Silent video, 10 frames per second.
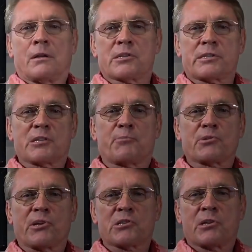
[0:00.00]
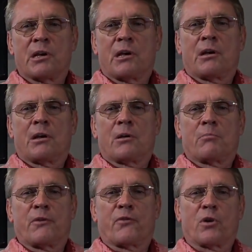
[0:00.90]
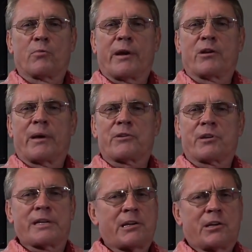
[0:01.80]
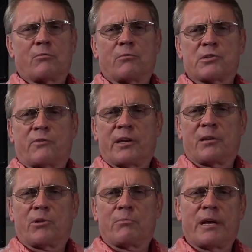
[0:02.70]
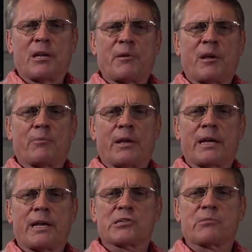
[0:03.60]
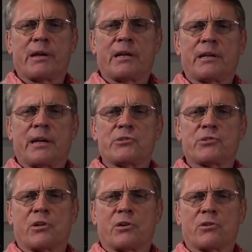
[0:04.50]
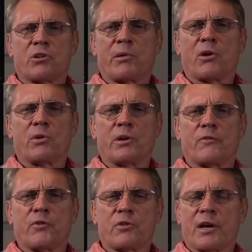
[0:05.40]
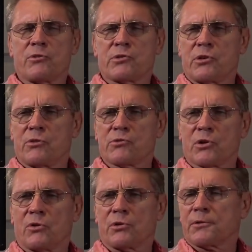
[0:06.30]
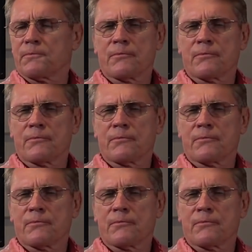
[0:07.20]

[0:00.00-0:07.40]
This textbook says Before radiometric dating was available, many people had estimated the age of the Earth to be only a few thousand years old.